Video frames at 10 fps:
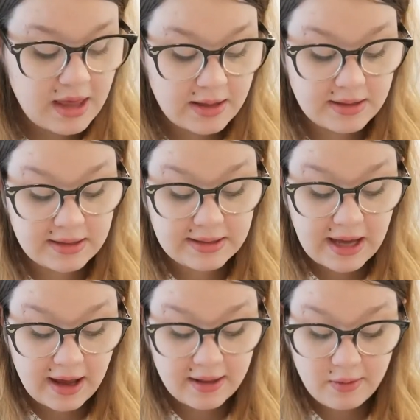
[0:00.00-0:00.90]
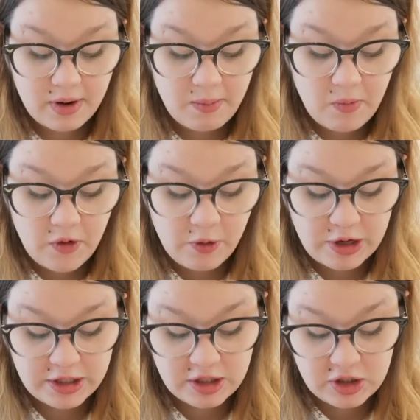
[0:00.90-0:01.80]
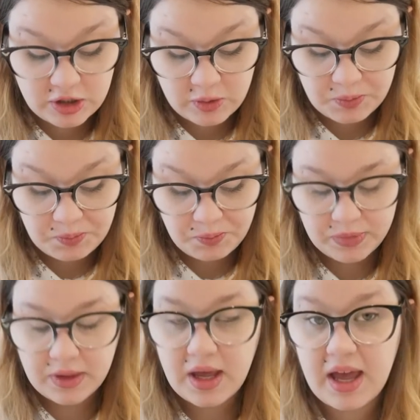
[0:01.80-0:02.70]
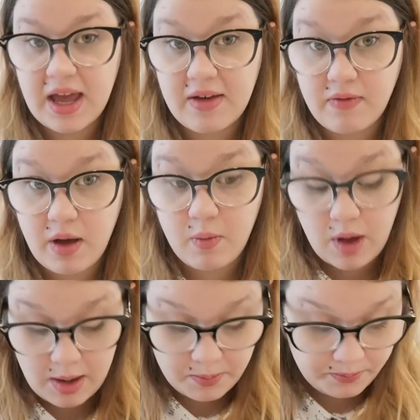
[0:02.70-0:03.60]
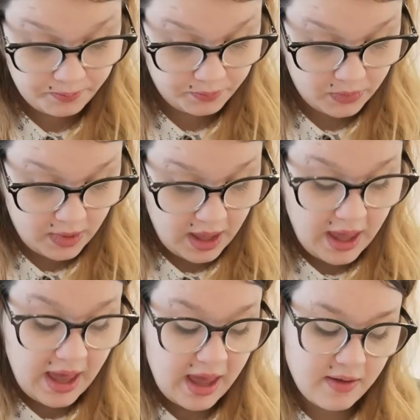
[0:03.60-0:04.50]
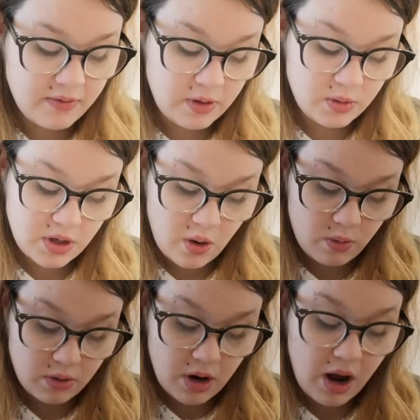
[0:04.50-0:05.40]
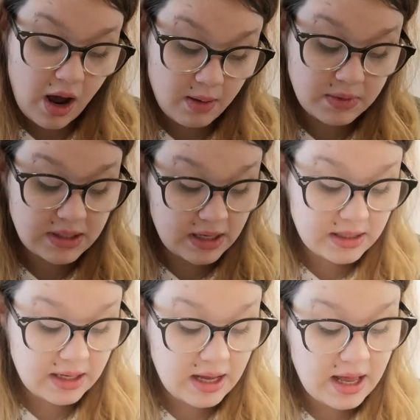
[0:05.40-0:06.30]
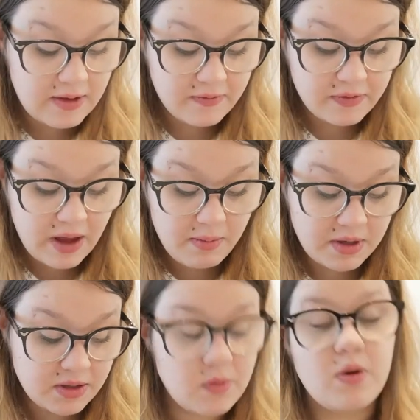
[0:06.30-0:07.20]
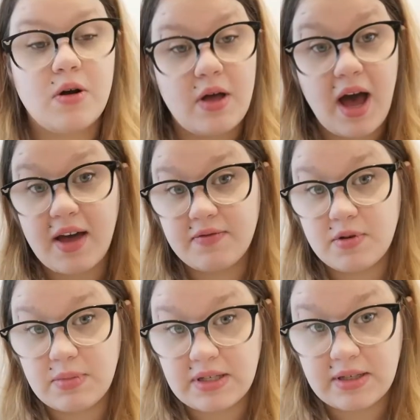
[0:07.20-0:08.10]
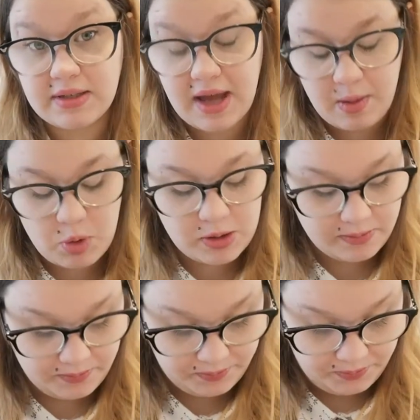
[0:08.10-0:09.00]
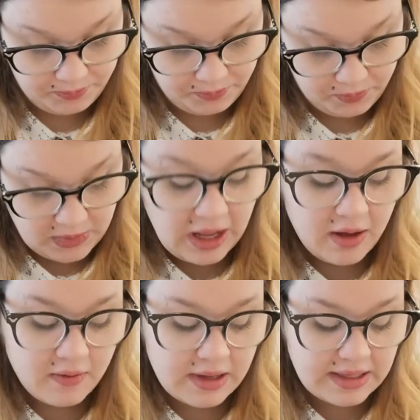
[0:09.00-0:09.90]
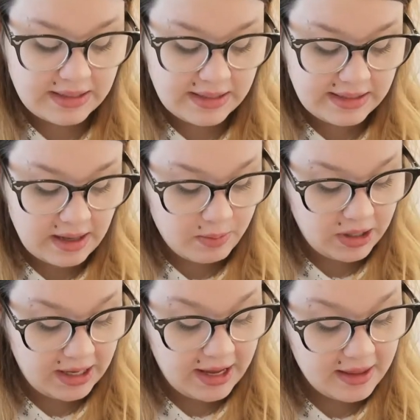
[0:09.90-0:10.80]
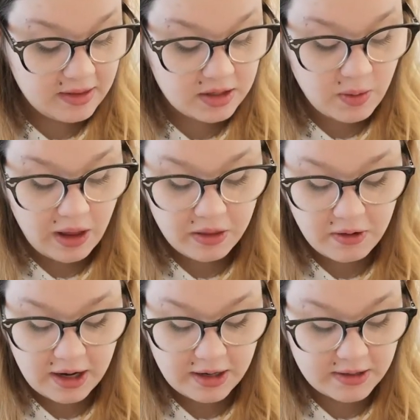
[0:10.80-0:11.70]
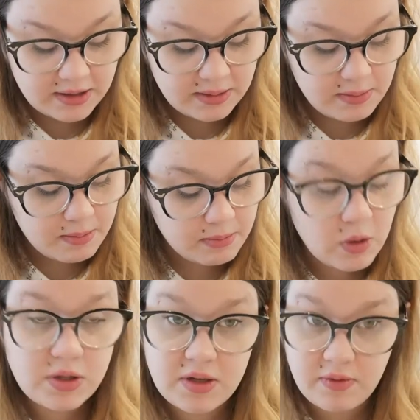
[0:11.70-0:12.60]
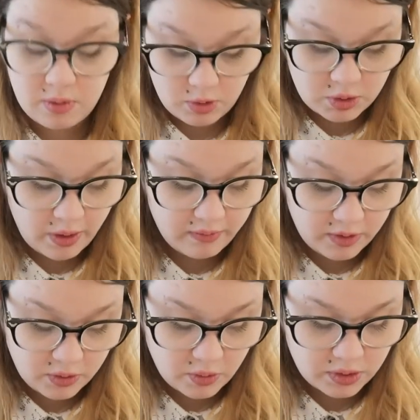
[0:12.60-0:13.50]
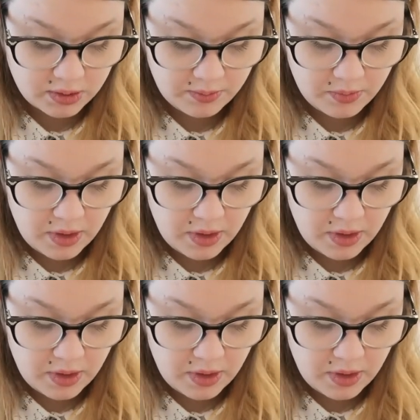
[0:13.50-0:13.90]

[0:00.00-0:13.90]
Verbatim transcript: That's exactly what I'm going to do, if I win. If you don't, I'm sending a flaming squirrel after Mrs. Cameron. For this assembly, the 12th graders, most of whom were 12 years old,